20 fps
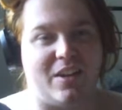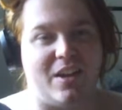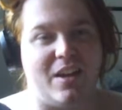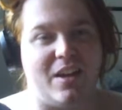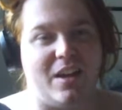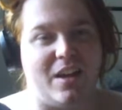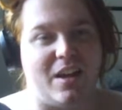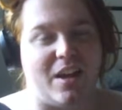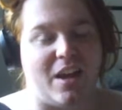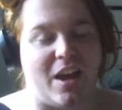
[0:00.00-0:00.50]

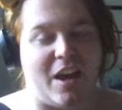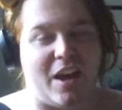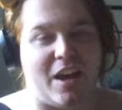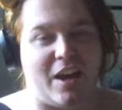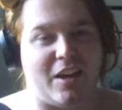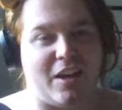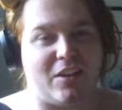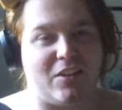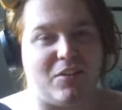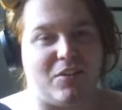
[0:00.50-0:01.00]

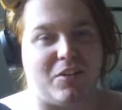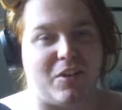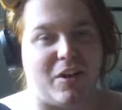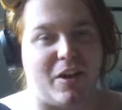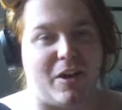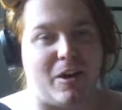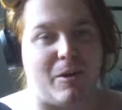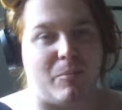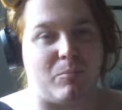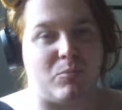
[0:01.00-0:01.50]
And
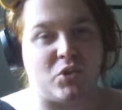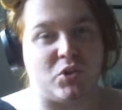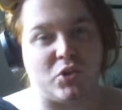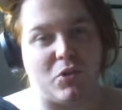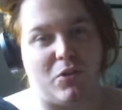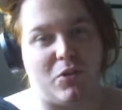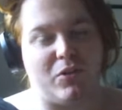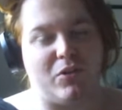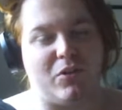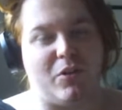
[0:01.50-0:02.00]

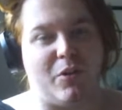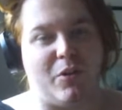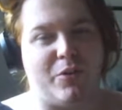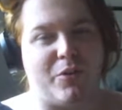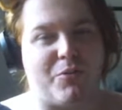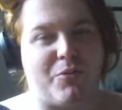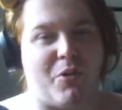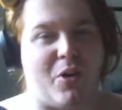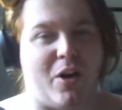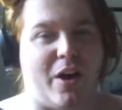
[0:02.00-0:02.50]
John on the
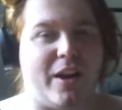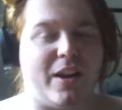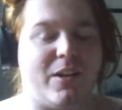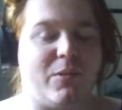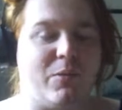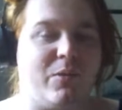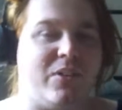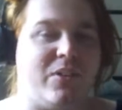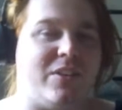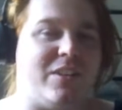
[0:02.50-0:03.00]
right
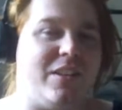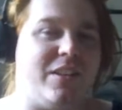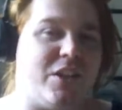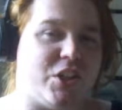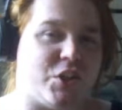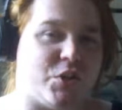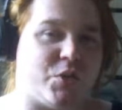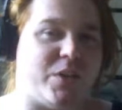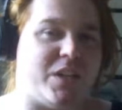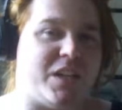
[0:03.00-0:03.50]
was
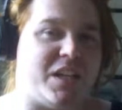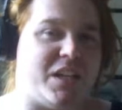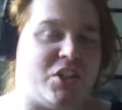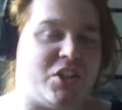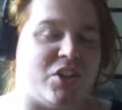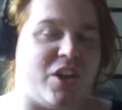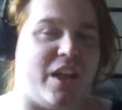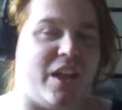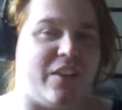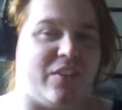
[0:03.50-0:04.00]
literally
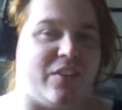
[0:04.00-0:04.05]
just